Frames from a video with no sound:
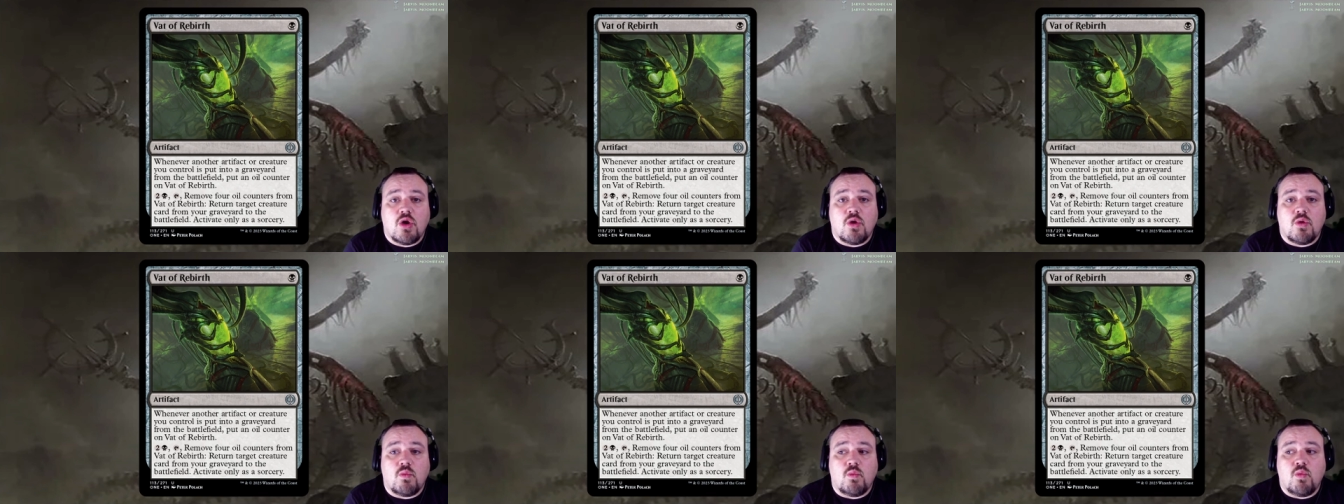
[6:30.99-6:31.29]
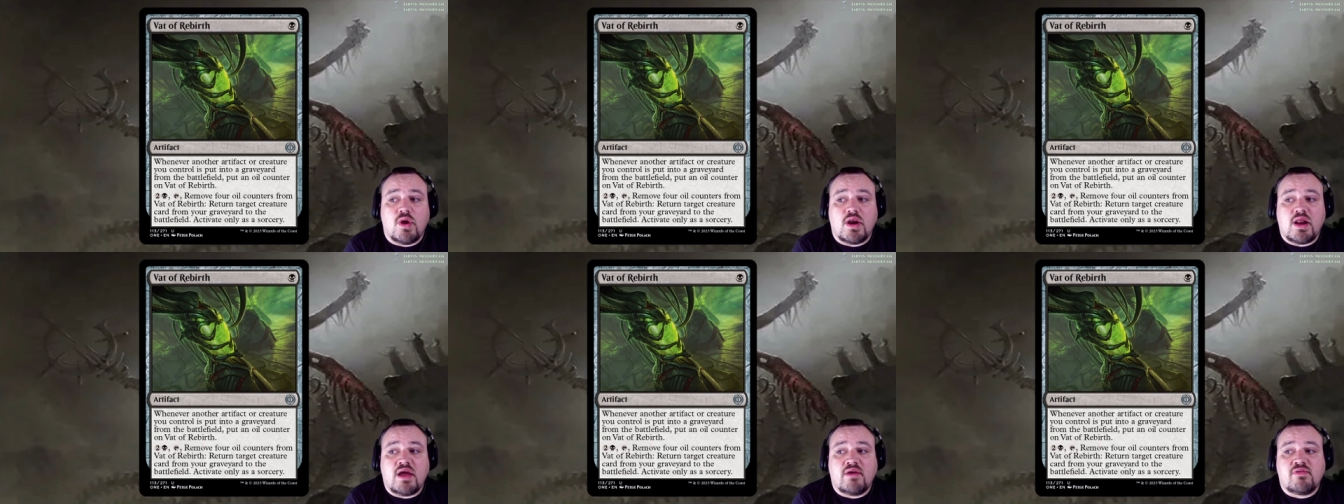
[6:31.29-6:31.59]

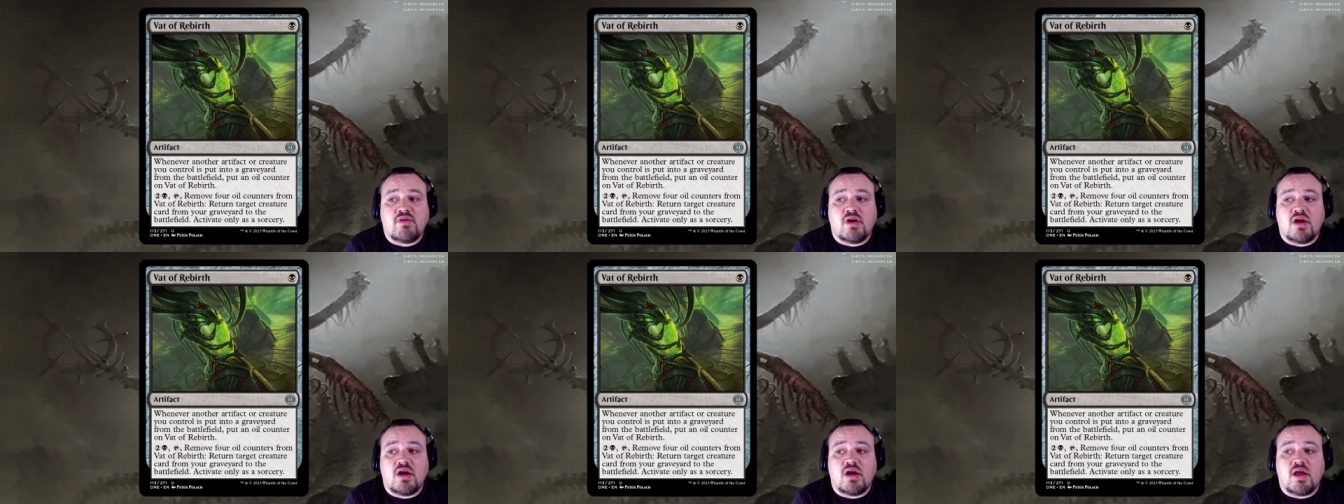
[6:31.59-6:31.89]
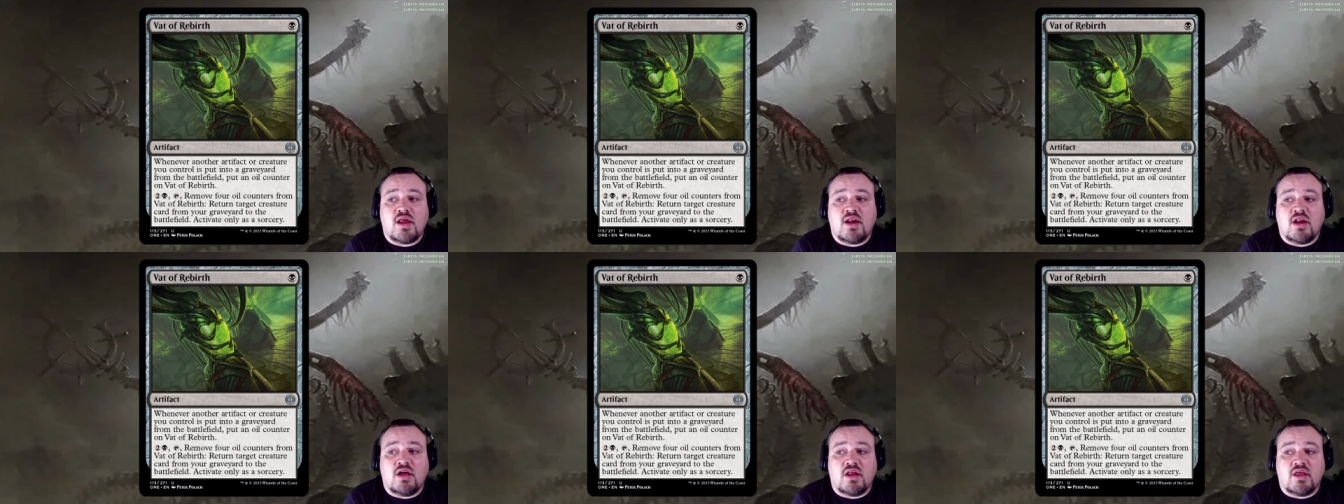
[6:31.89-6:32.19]
Whenever
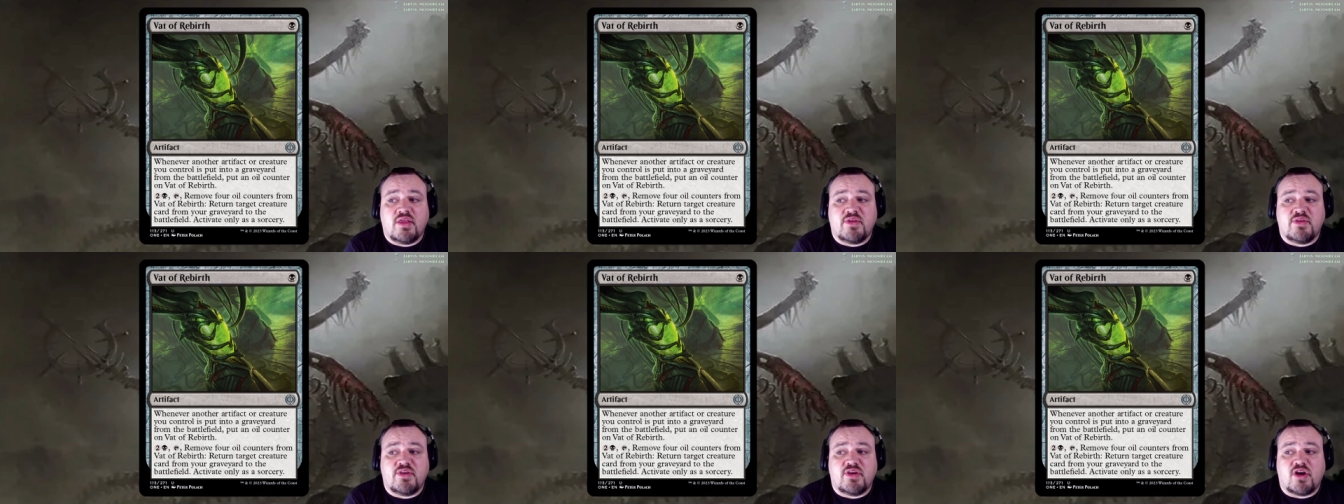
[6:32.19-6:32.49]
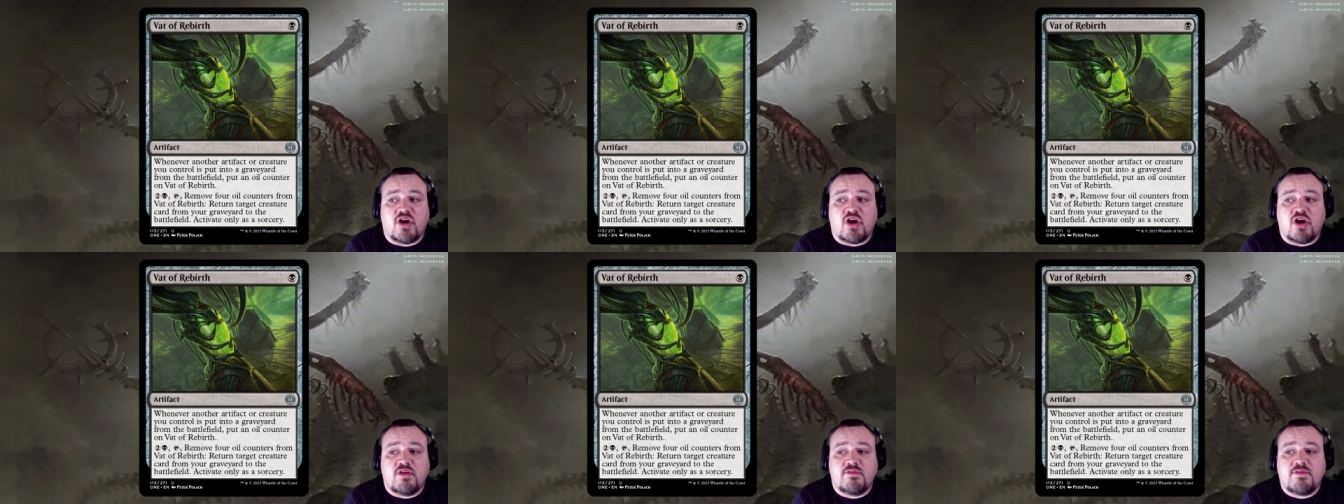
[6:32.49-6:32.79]
another
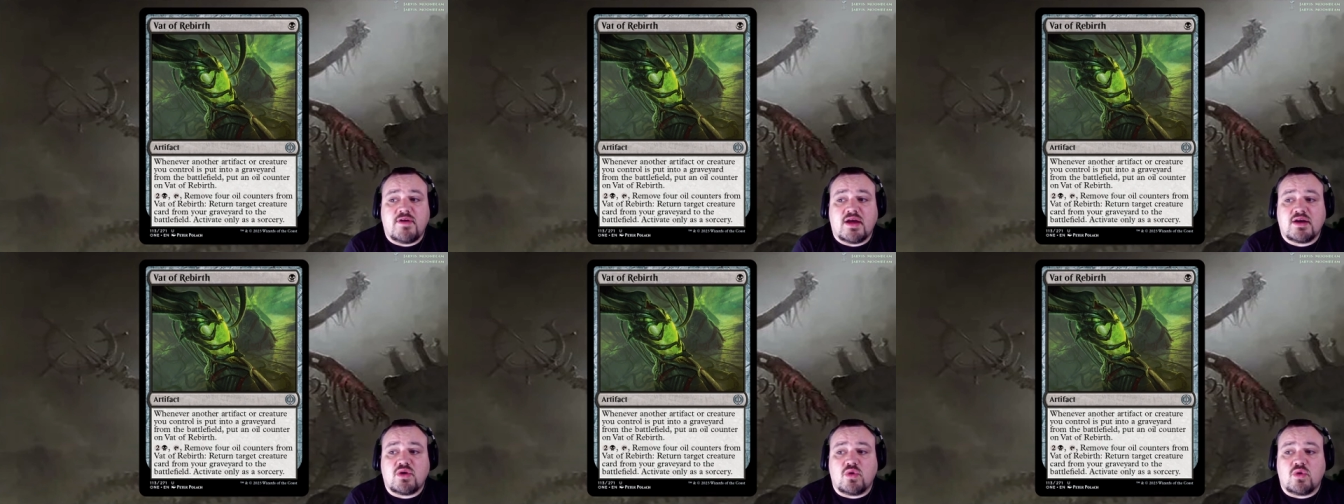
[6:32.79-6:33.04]
artifact